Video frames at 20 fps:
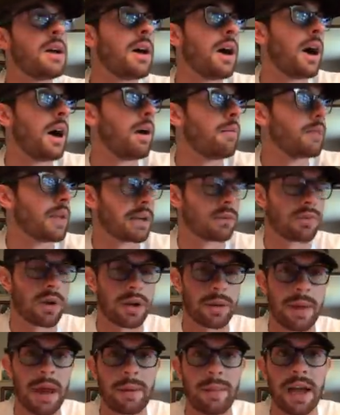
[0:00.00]
Like
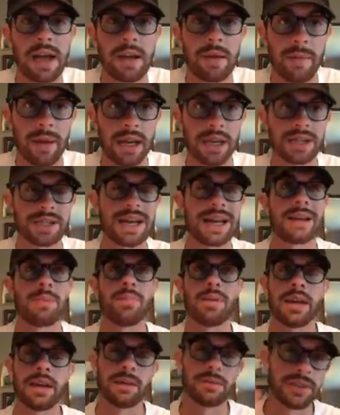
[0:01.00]
running back by committees kind of
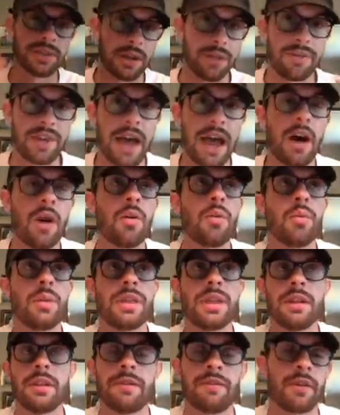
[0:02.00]
play themselves out
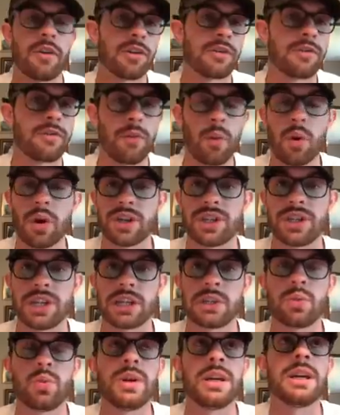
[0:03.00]
within the first 4 to
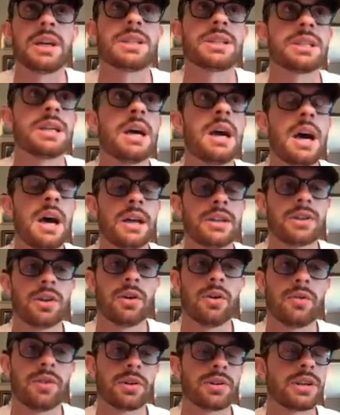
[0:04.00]
6 weeks.
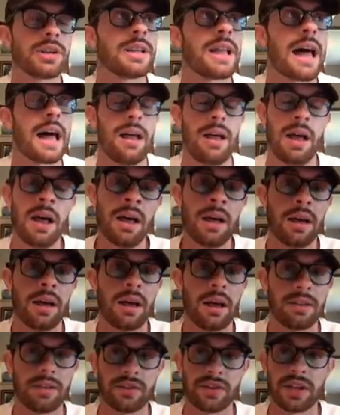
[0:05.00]
So there's a
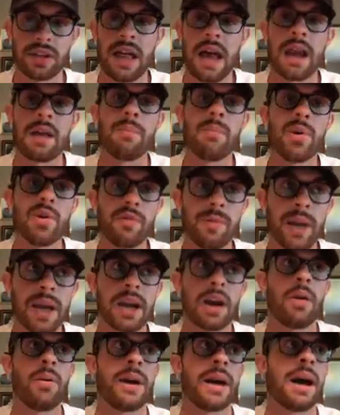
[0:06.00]
there's a lot of movement
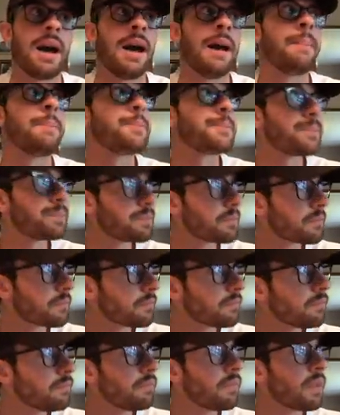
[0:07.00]
going on.
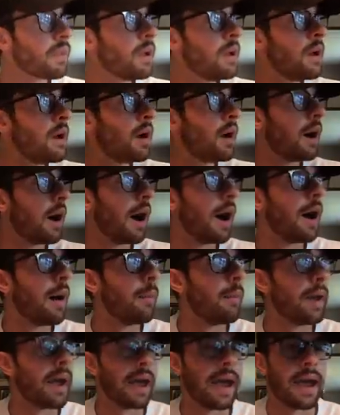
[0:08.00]

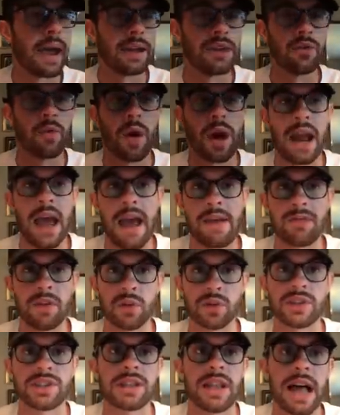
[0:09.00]
And you want to have
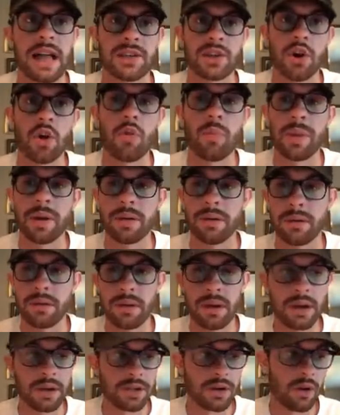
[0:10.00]
those slots open.
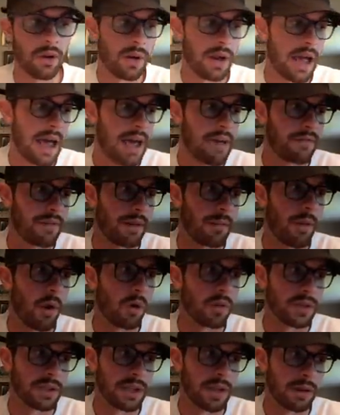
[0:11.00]
You don't want to have them
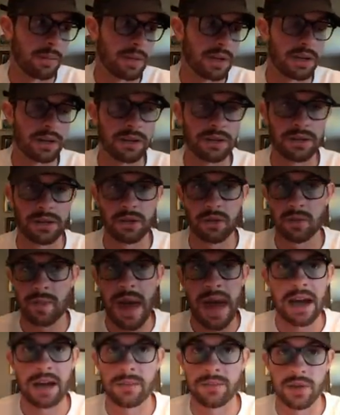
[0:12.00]
holding there because those
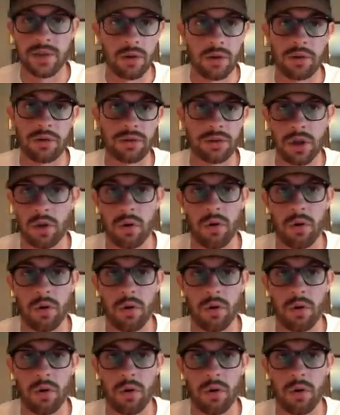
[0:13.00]
backups don't